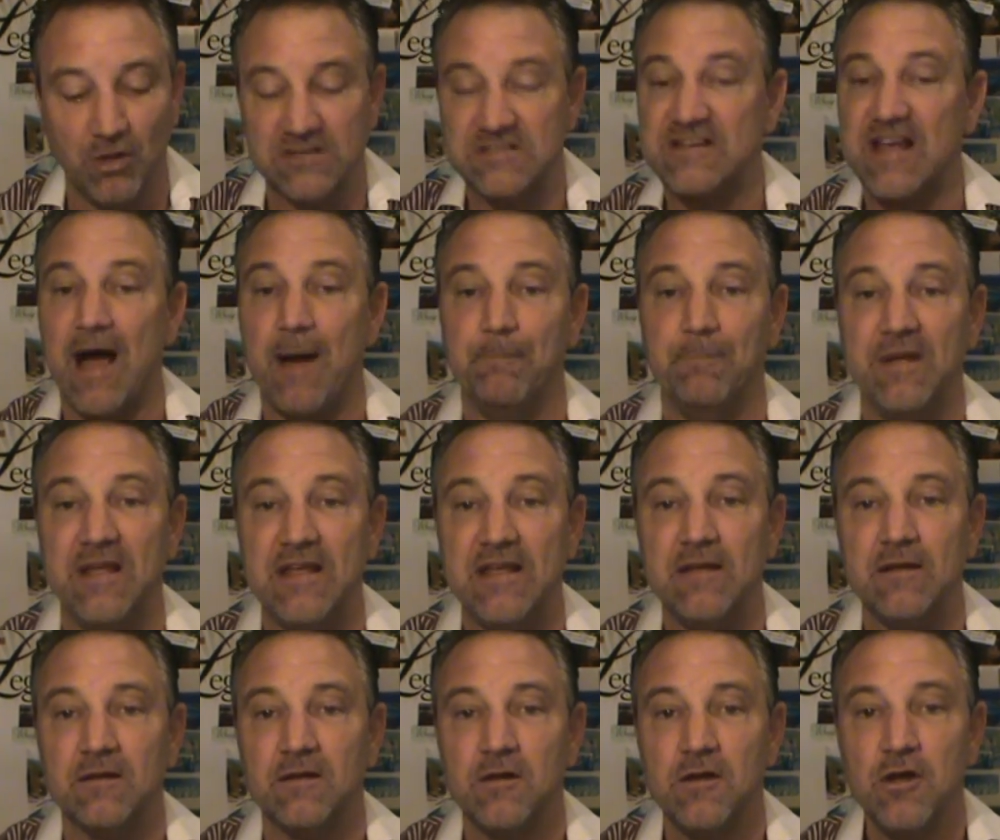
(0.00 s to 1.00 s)
It's got
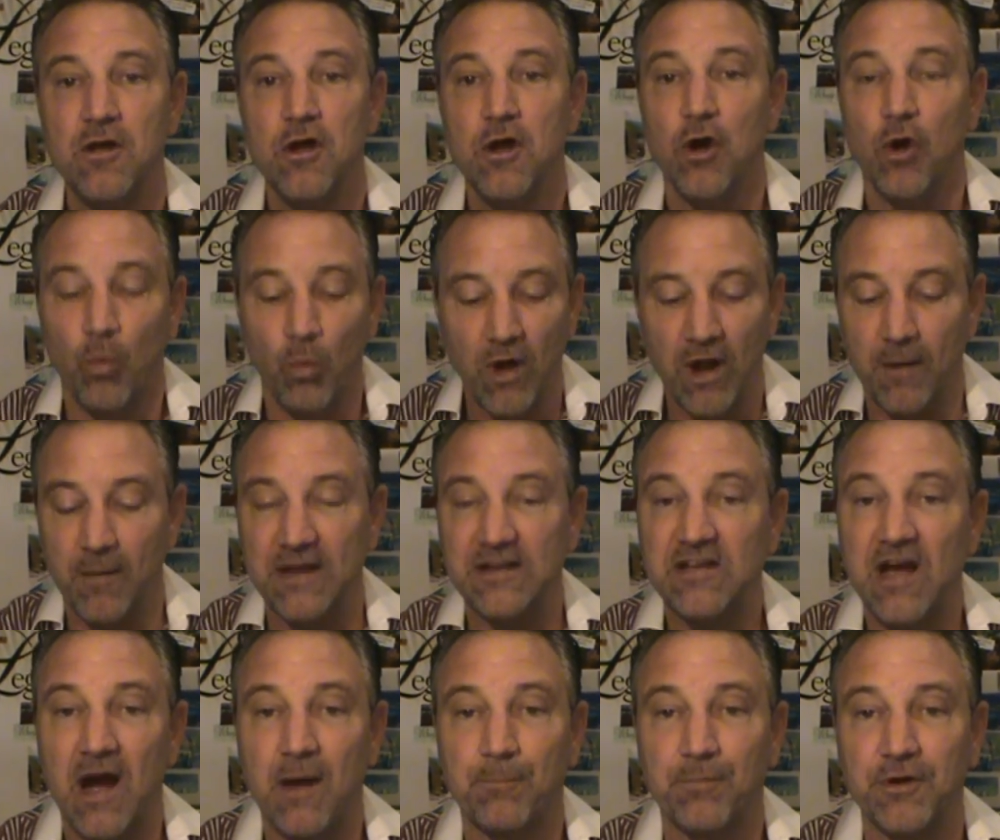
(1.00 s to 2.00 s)
me, one of my
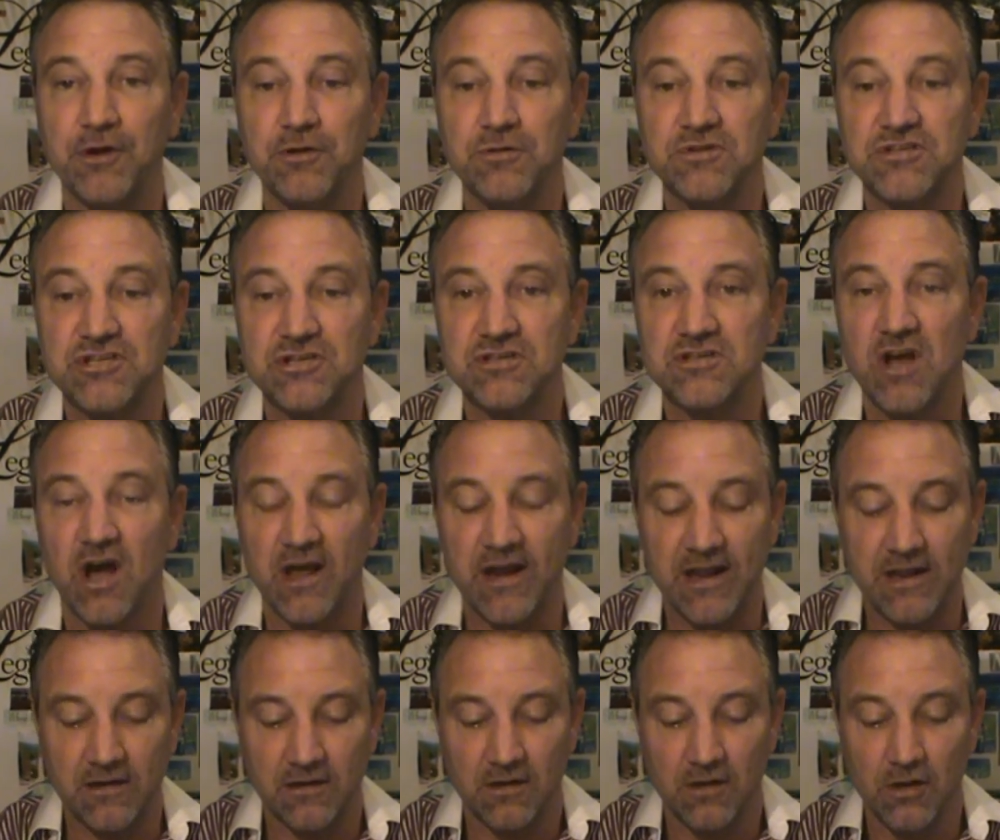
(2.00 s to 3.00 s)
top producers on
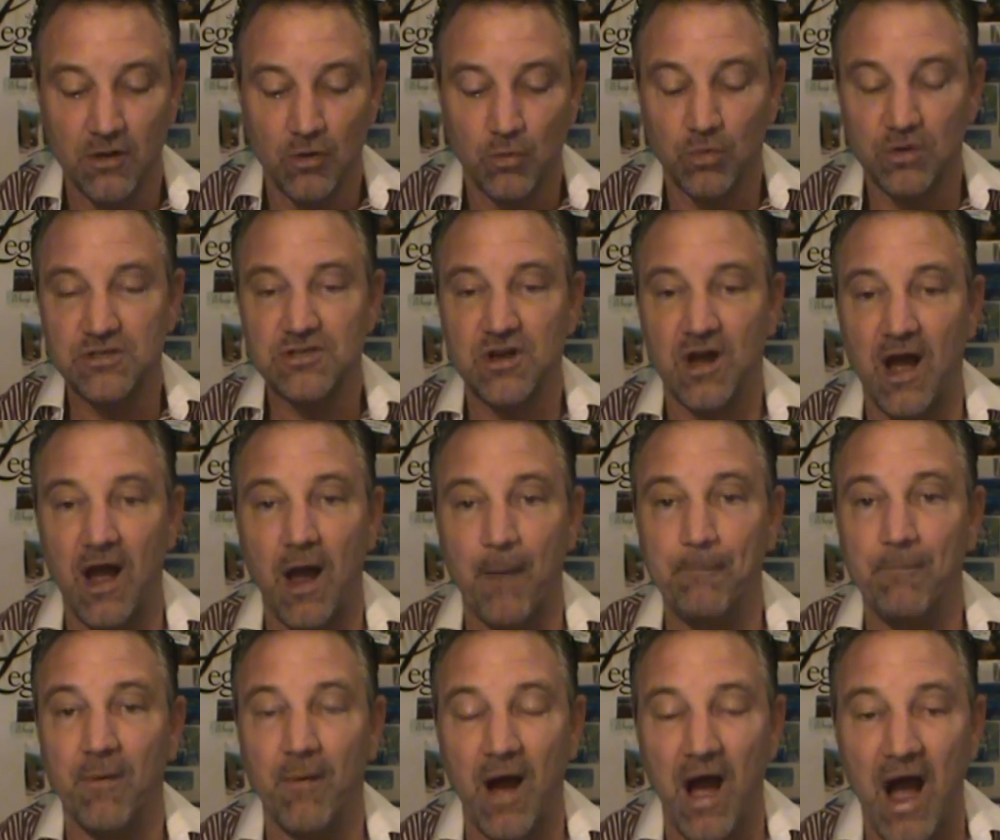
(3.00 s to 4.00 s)
it, which
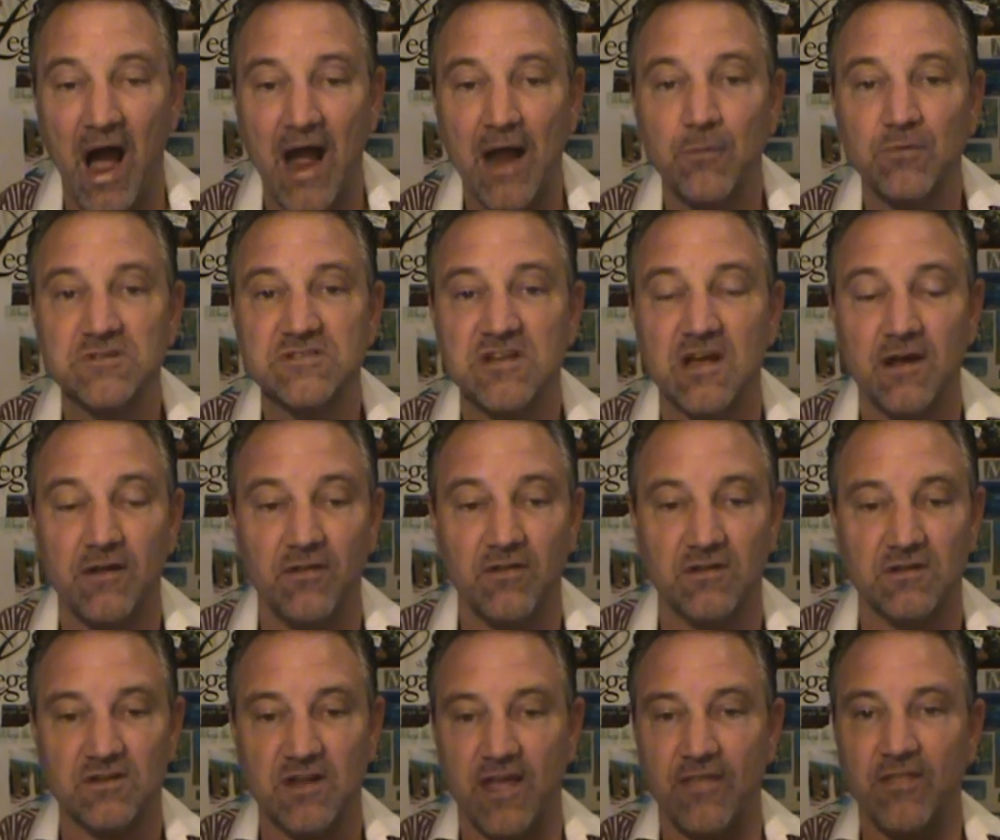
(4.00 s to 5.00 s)
I was
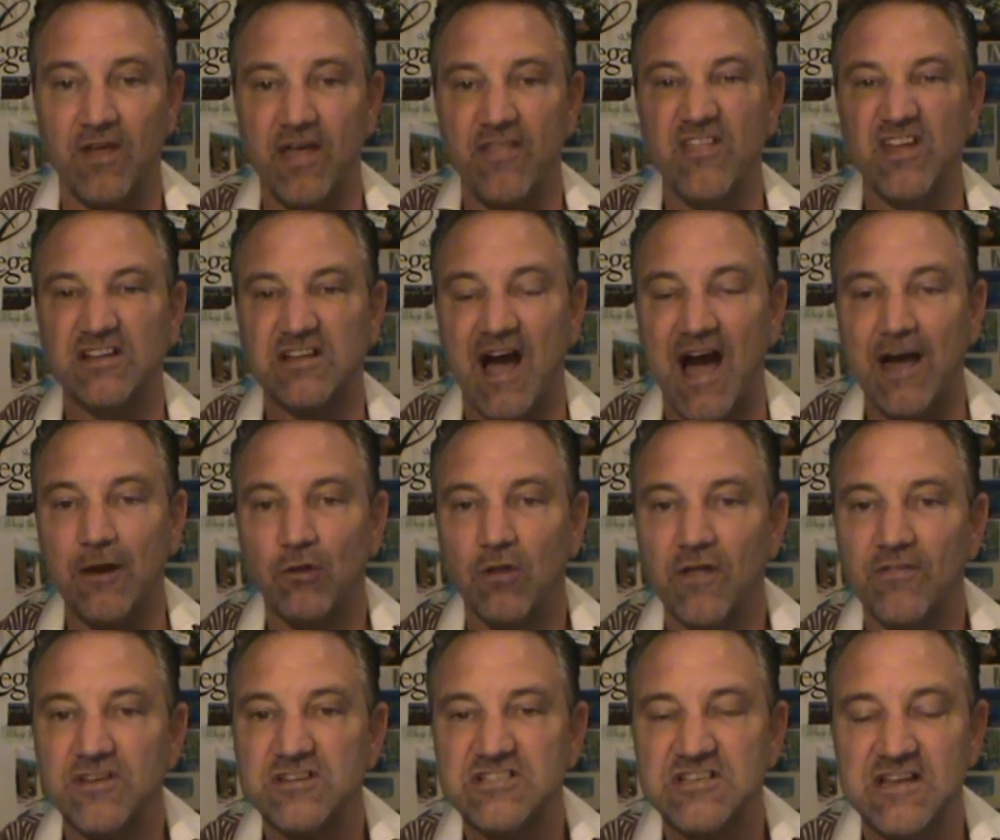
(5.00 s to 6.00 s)
in the title
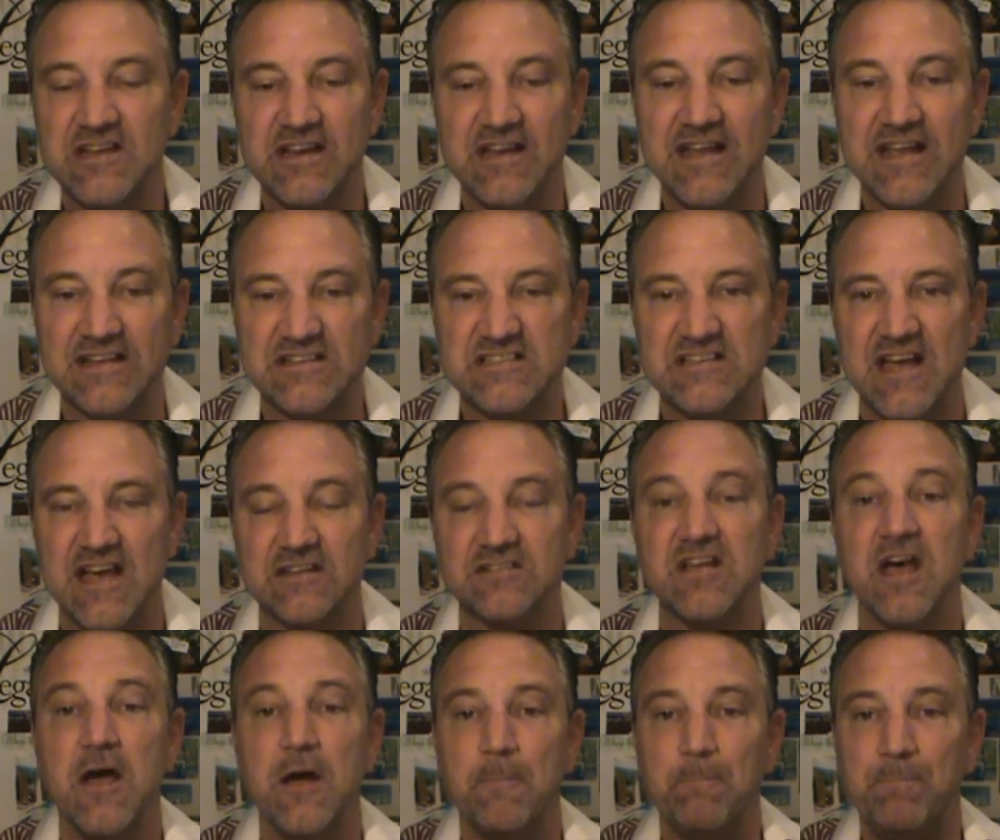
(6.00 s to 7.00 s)
of the CD. It says
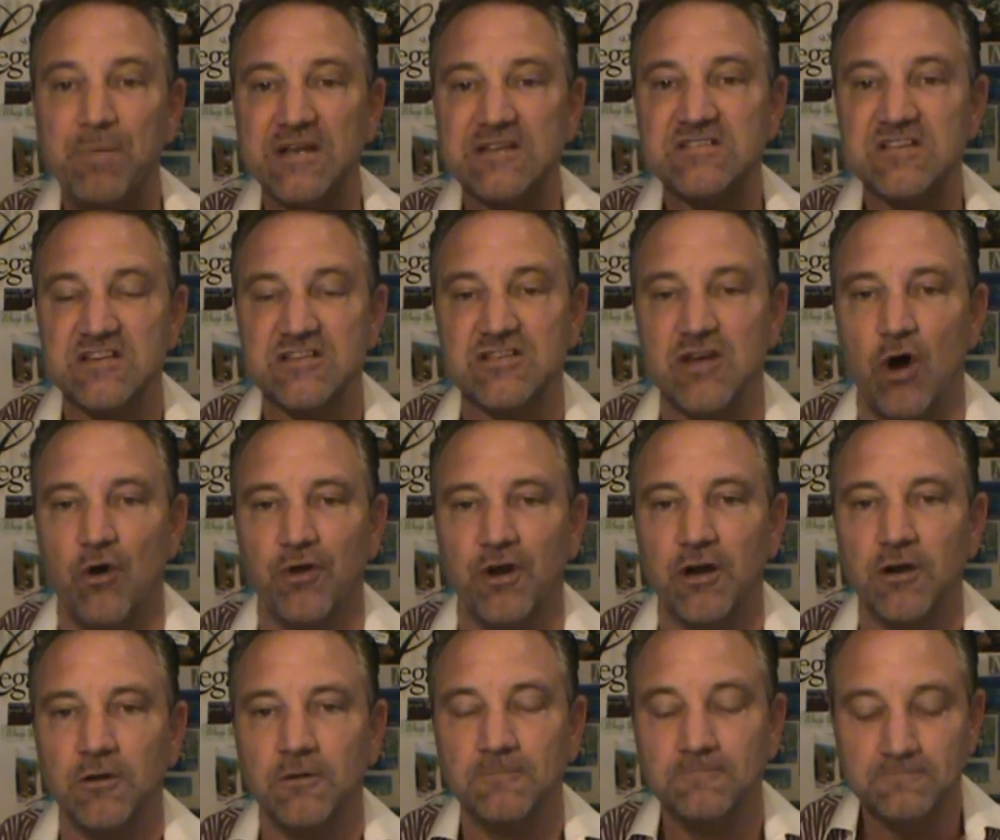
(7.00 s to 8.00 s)
business
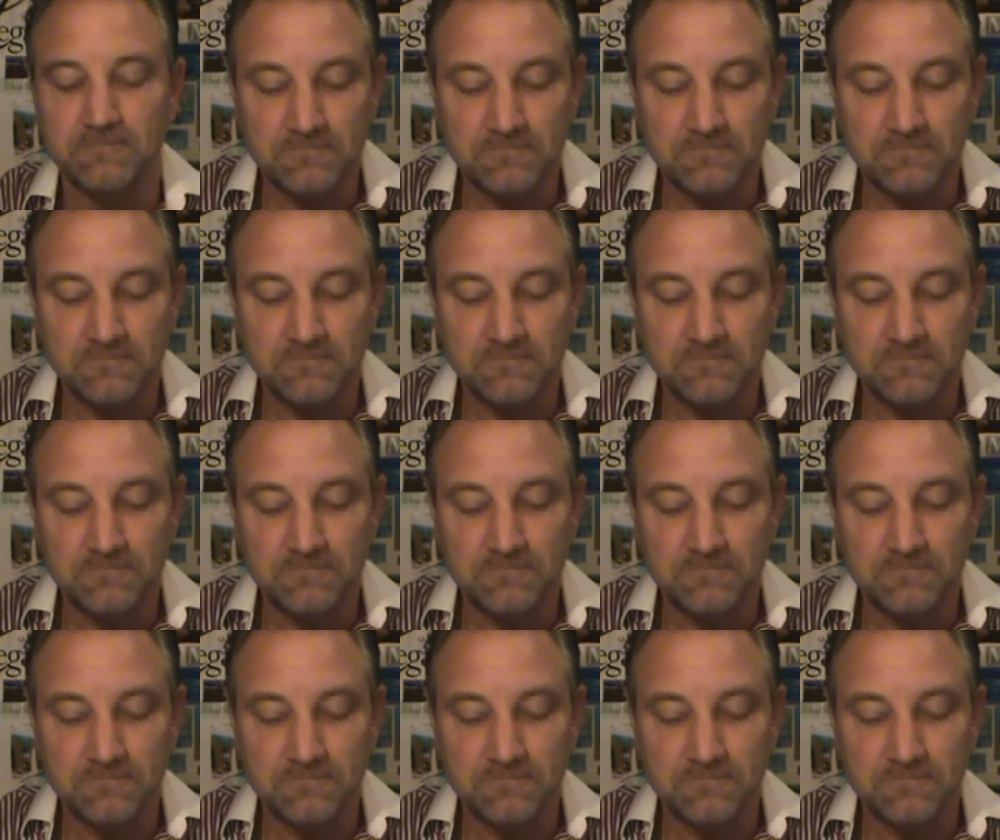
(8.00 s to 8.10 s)
owner.